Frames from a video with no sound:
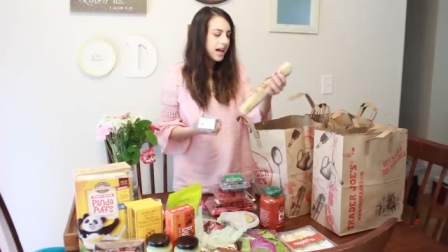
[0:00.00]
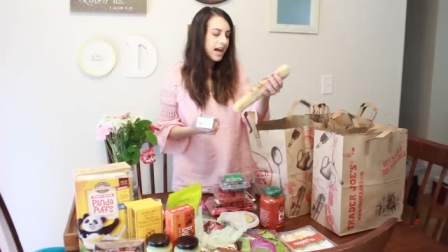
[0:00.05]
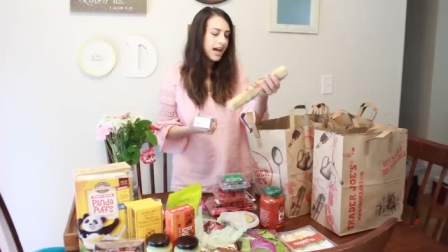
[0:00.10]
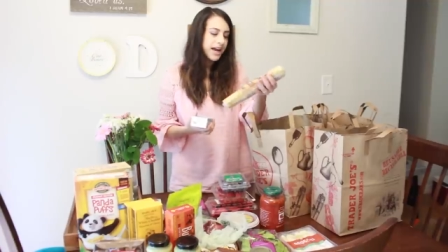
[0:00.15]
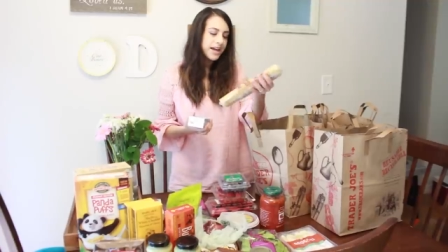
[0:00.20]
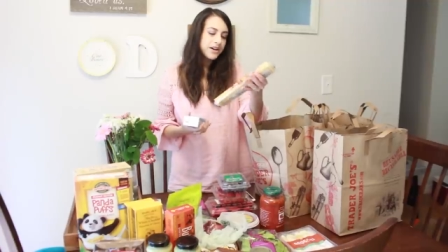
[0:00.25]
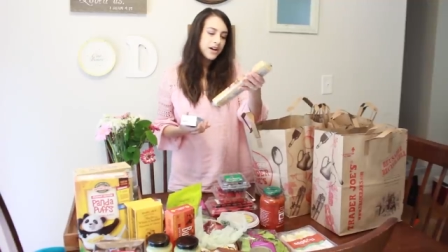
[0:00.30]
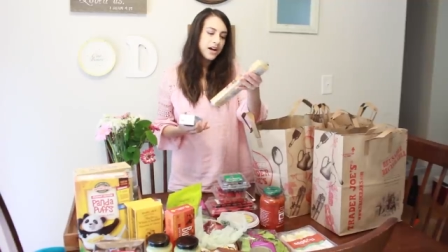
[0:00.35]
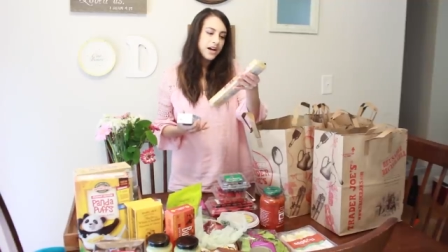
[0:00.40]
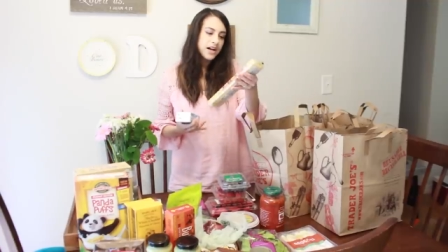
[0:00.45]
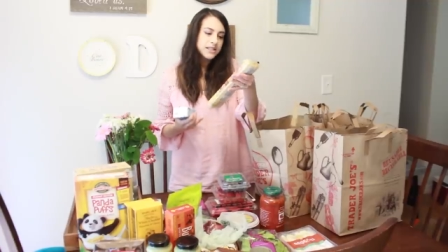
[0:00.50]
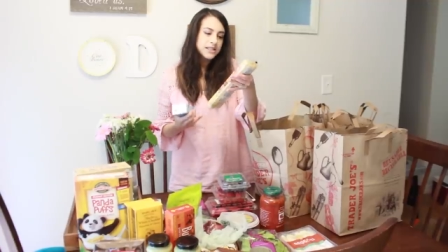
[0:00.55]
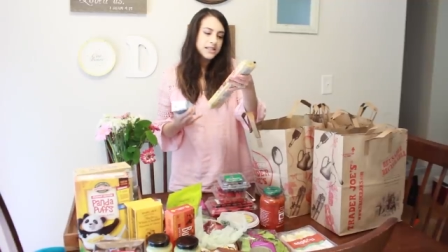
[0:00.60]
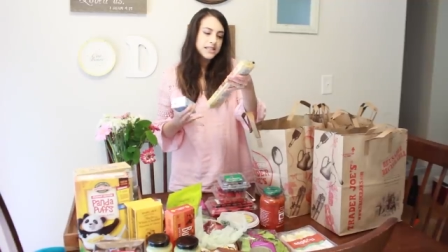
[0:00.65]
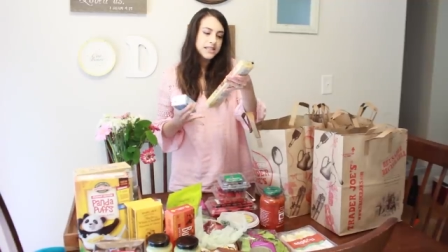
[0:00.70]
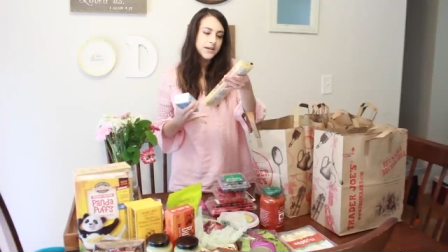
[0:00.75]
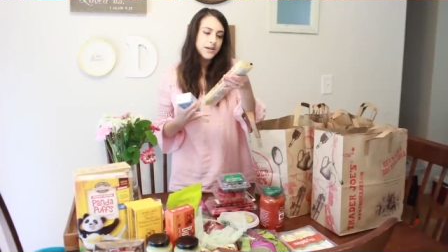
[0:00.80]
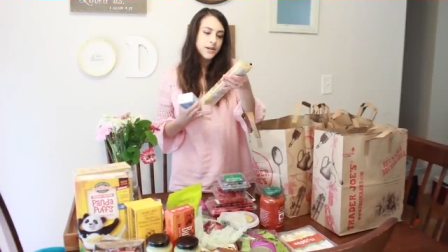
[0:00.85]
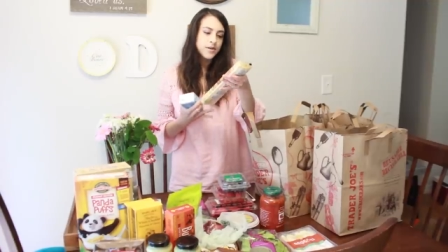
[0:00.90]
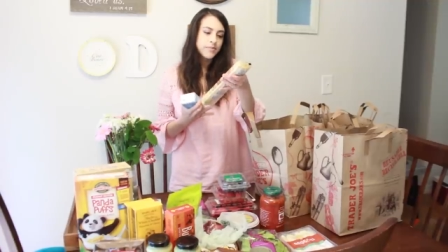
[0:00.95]
I got
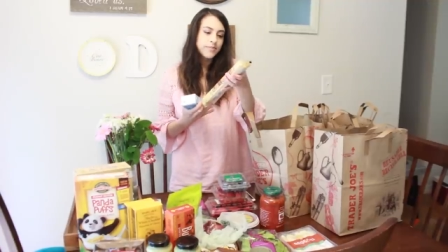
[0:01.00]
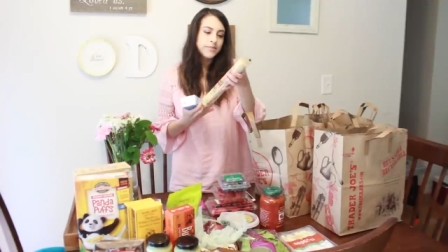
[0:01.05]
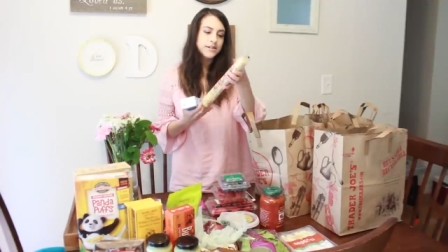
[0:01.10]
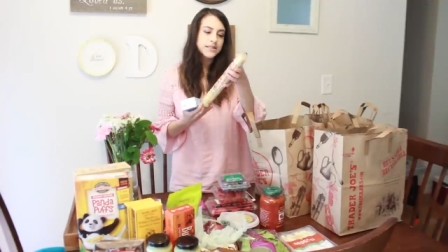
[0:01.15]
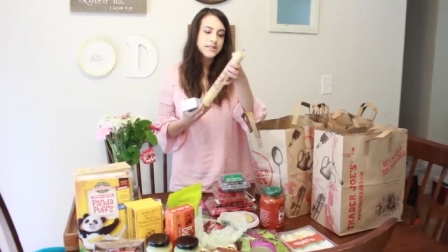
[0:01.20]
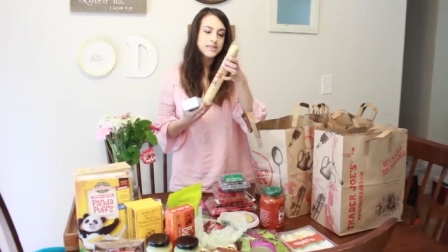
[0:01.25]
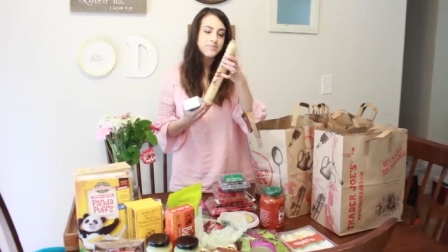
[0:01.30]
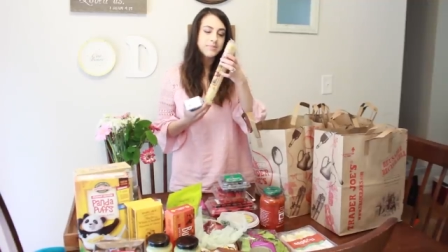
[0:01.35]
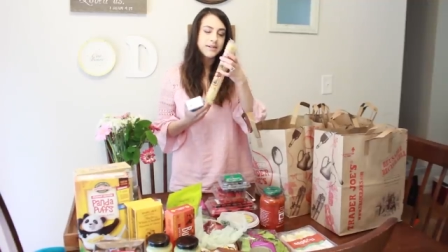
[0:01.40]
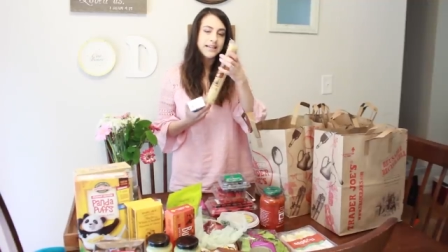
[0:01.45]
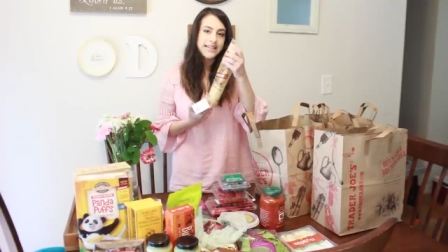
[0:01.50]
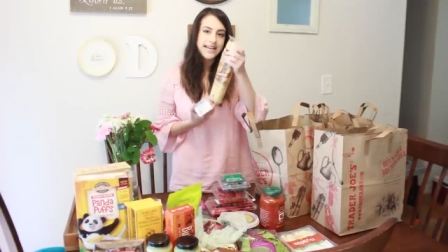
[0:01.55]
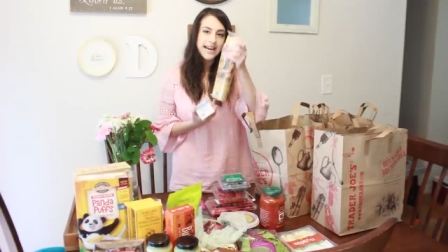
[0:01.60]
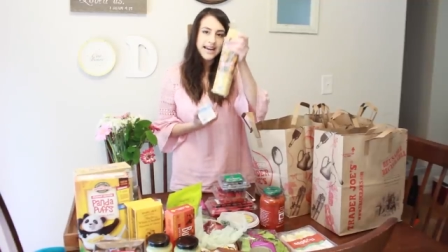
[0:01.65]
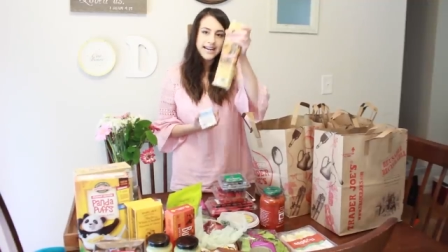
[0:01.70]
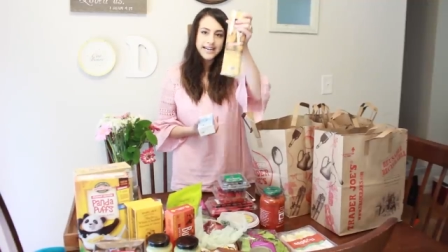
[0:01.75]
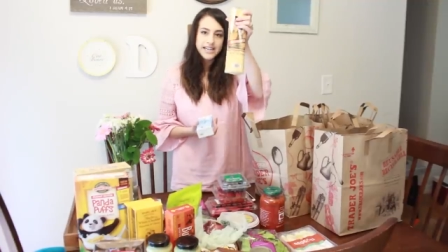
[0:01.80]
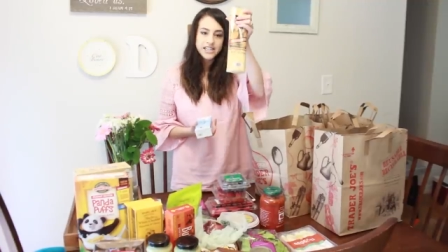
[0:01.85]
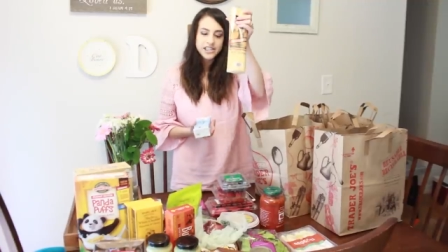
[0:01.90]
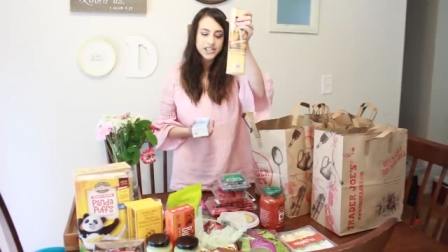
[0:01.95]
some
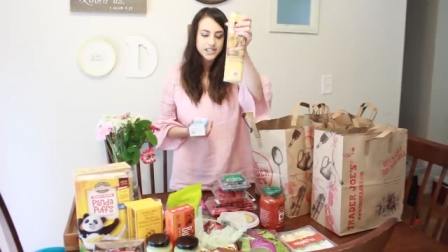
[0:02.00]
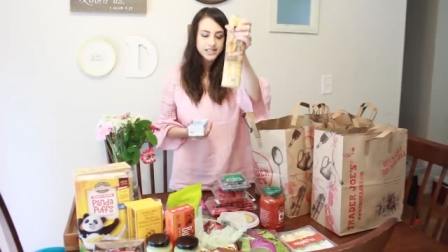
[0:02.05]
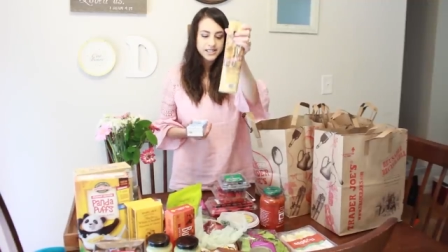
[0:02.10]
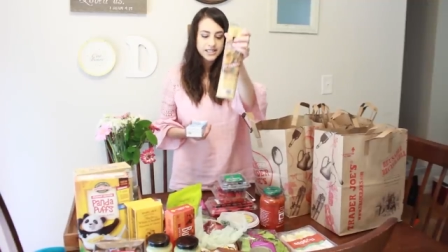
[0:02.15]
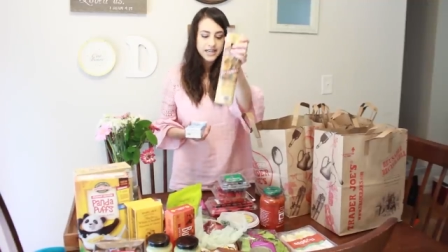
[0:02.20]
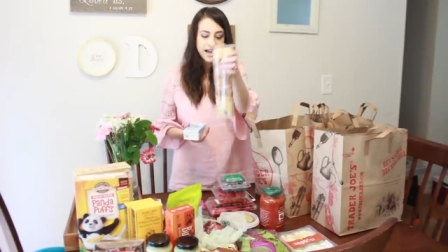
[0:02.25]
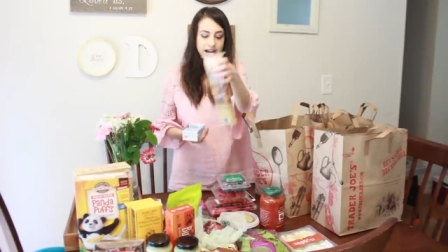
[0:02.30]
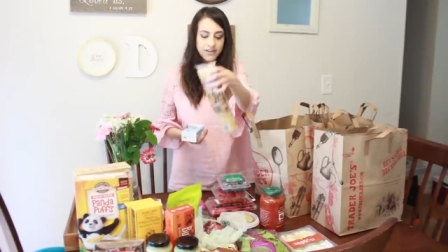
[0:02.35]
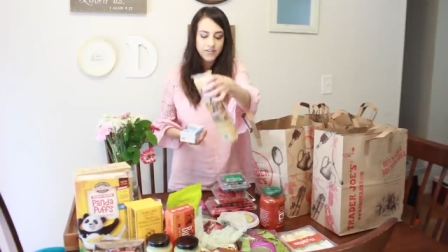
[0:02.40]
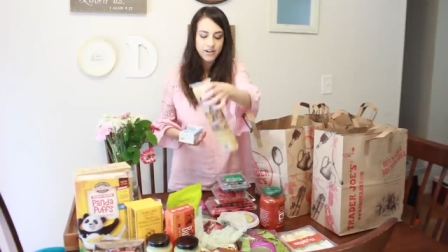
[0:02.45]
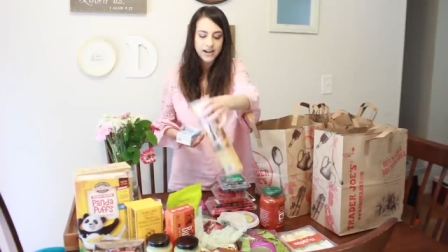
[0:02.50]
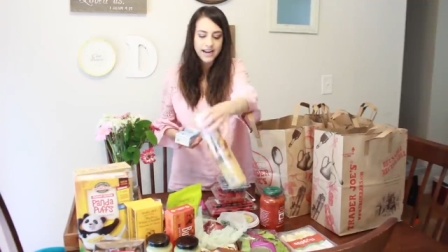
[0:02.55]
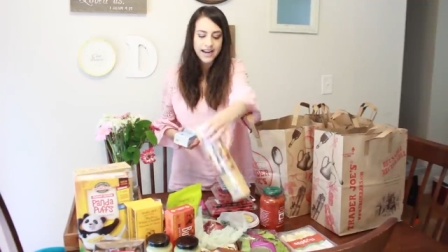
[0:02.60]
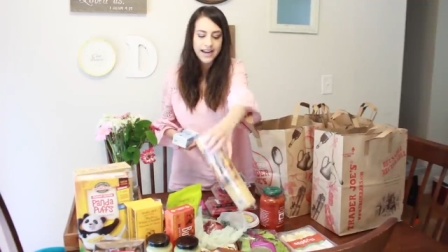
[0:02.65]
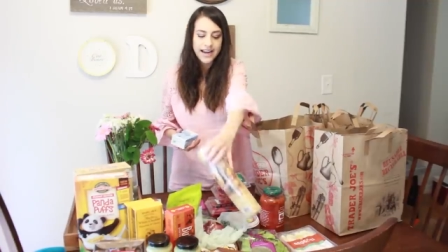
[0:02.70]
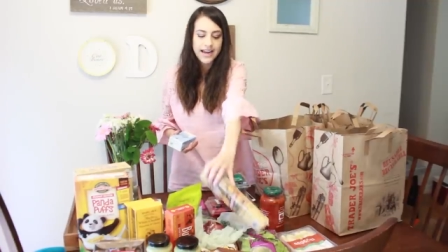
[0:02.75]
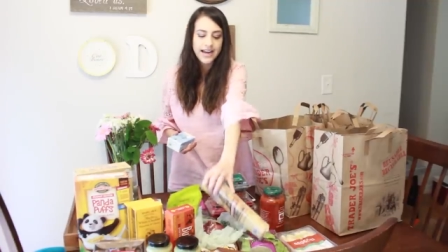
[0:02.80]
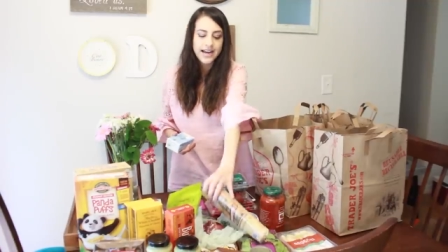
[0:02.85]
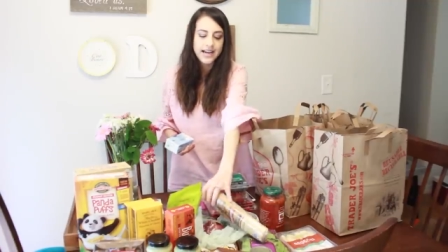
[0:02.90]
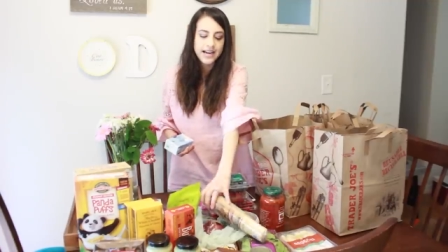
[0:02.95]
spaghetti just to have on
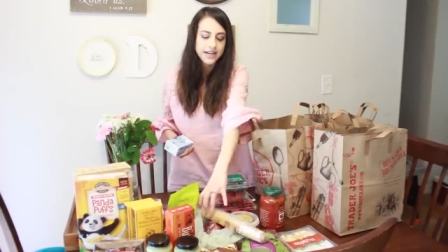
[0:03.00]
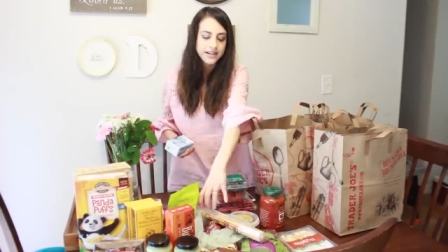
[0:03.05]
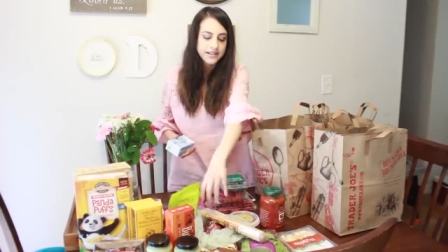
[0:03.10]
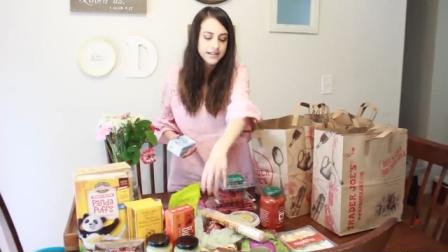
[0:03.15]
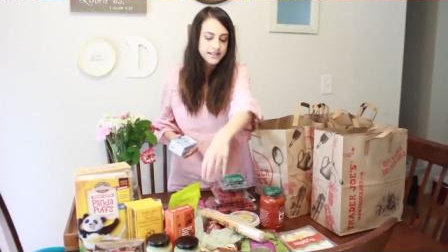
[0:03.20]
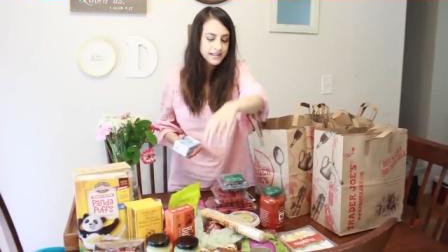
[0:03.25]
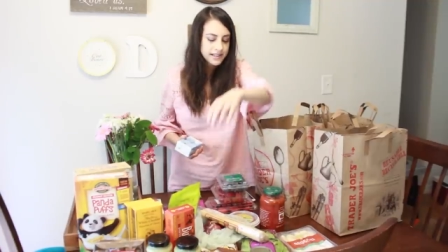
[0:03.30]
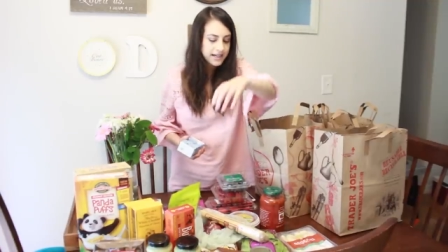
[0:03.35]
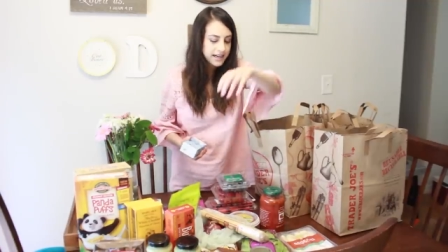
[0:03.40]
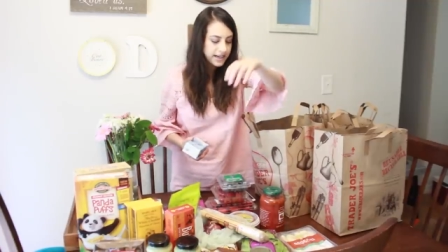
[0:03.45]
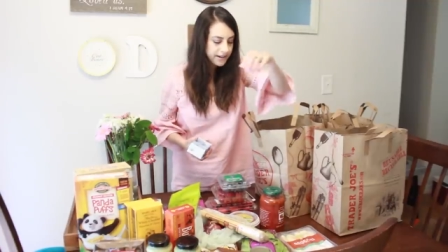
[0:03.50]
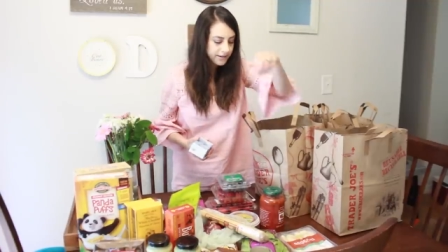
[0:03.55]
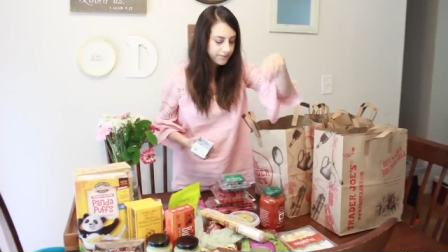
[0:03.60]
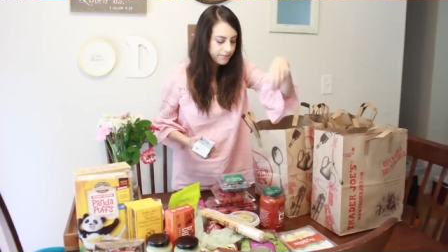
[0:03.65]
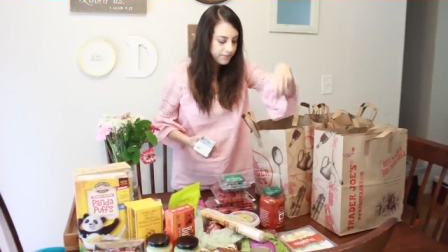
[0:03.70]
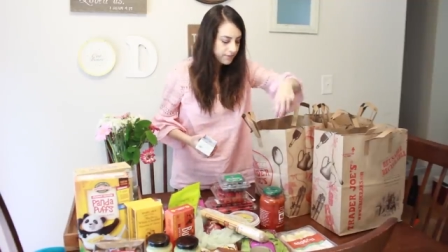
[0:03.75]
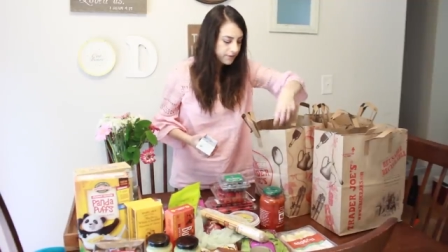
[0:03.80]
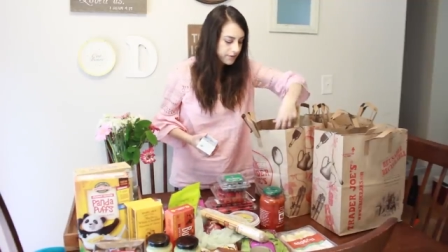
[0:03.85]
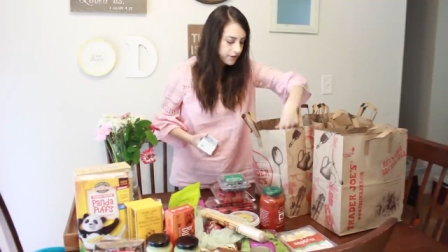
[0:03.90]
hand um,